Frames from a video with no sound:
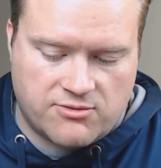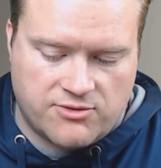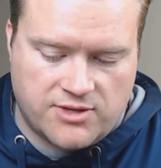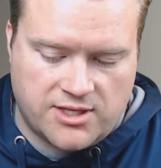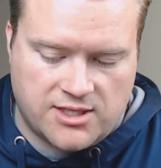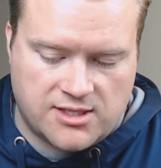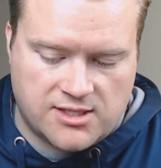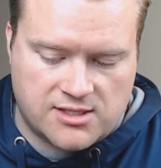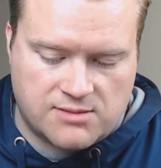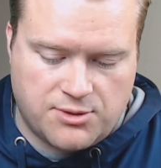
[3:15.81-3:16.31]
Read
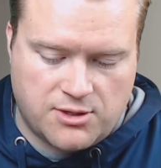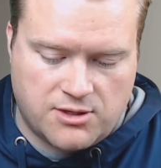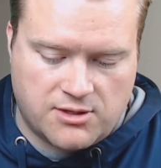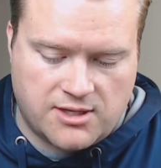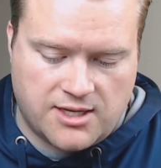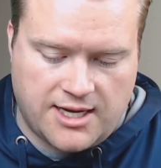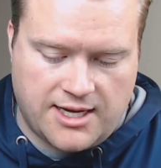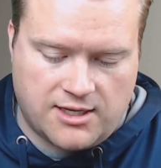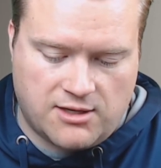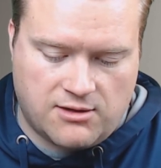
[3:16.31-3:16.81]
this book
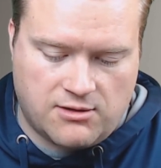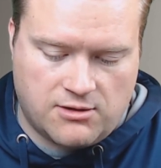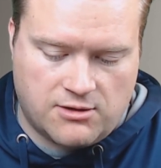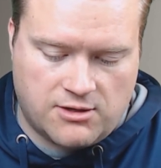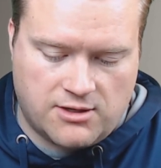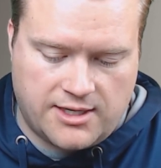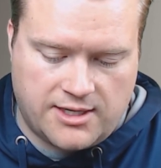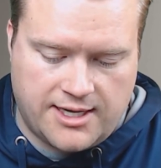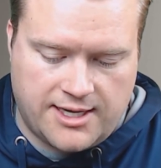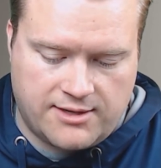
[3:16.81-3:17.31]
and you'll
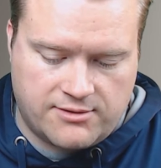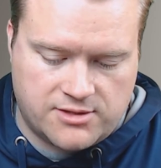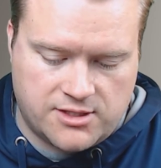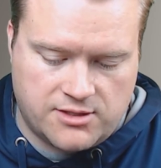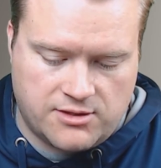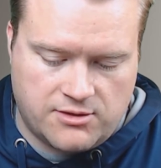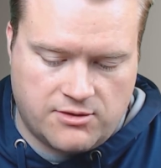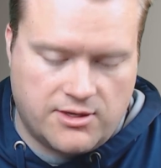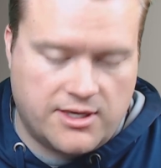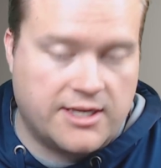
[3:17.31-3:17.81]
learn how
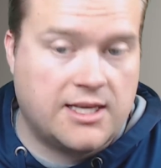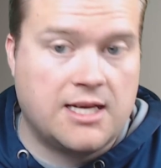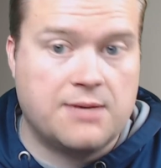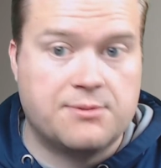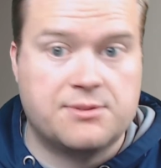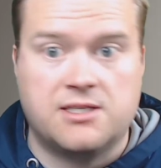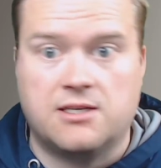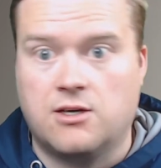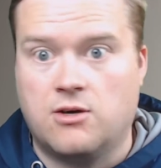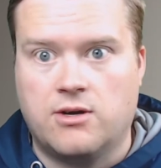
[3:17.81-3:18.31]
to. And it keeps
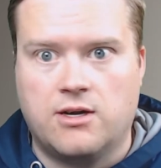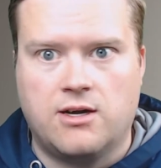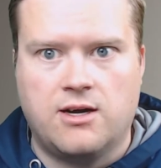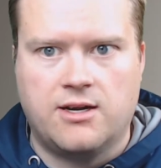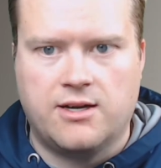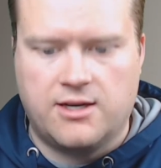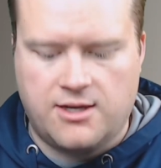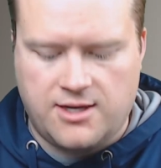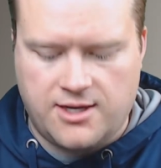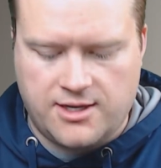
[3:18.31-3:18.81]
on going on
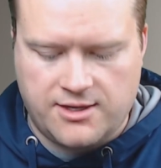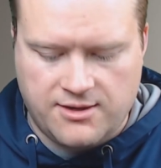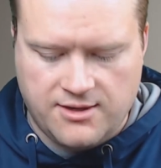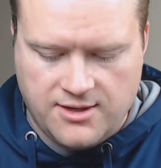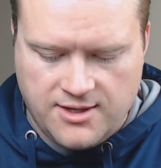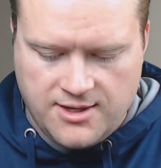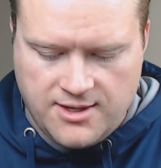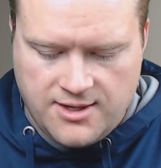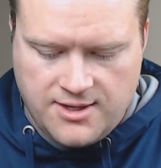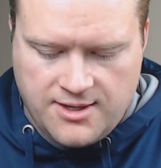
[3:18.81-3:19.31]
and on
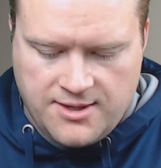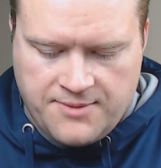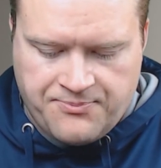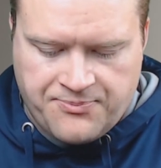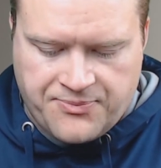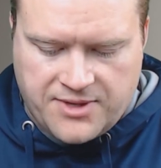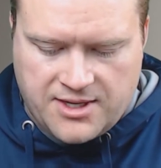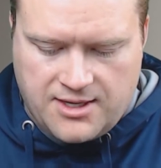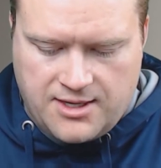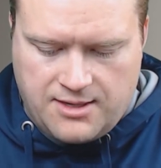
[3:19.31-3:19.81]

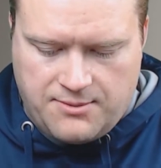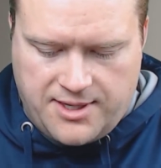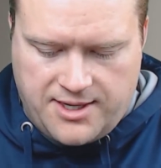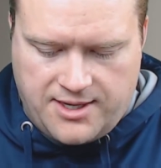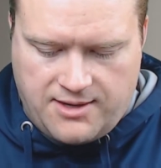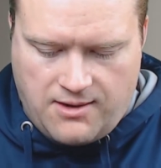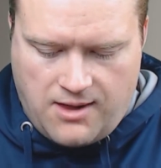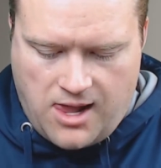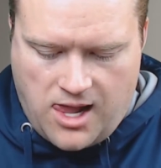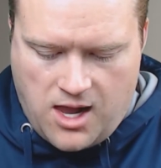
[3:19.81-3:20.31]

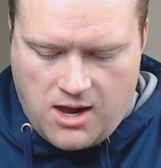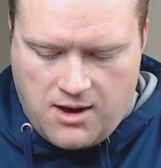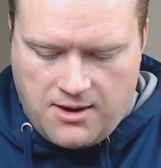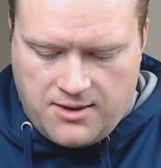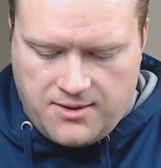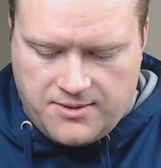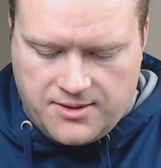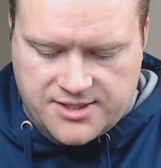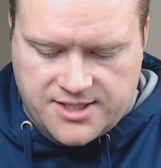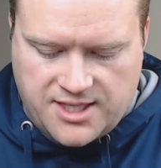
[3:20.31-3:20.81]
about
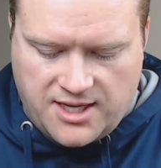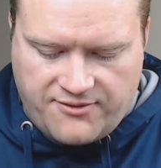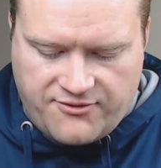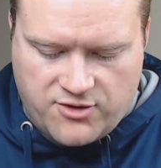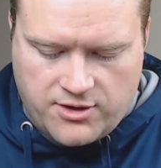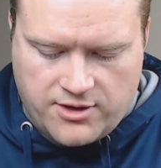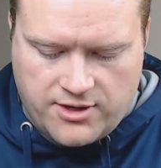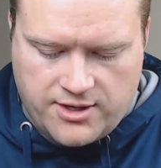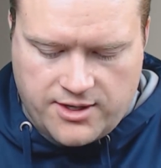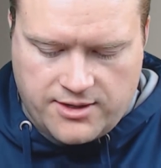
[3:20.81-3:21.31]

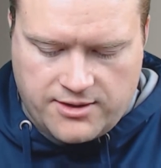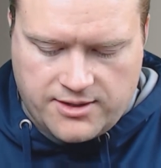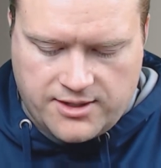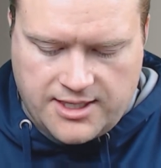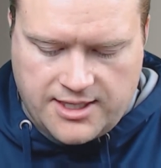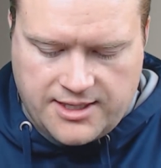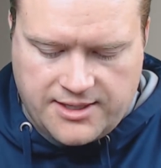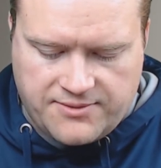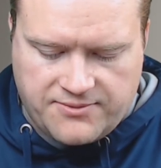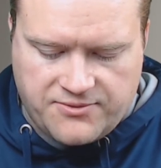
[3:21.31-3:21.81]
software,
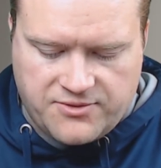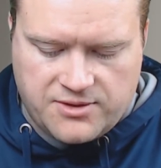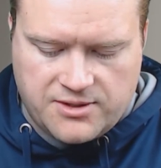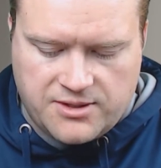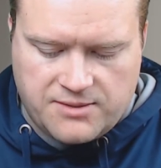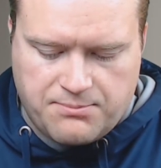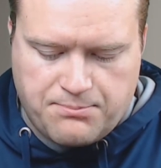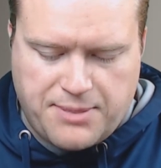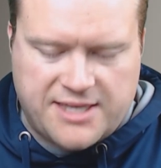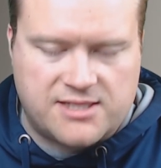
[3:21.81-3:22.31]
kind of
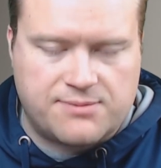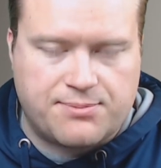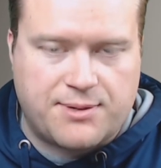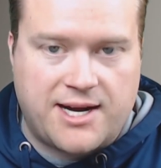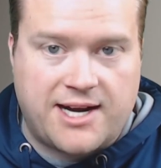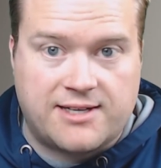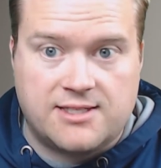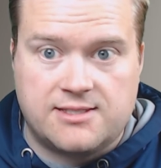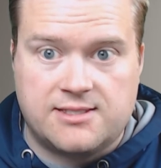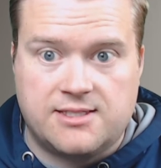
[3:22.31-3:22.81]
best
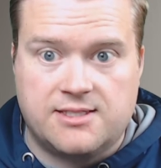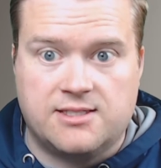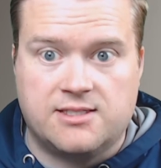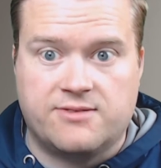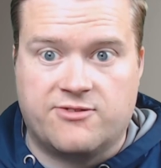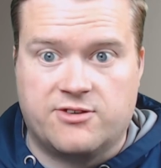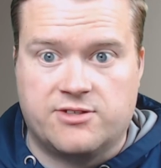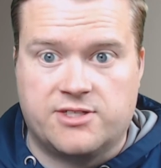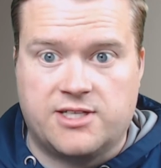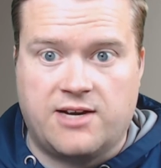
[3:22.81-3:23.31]
practices
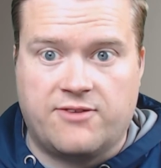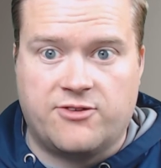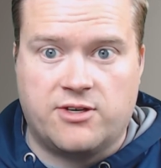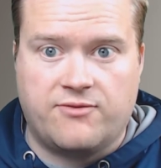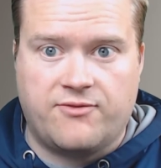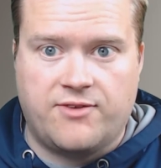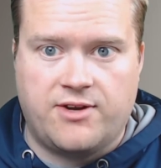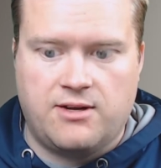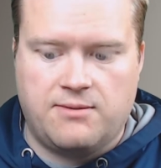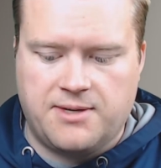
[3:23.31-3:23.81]
for software
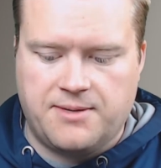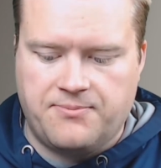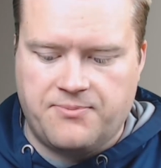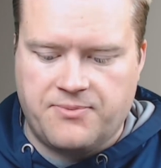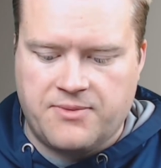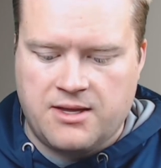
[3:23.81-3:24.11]
development.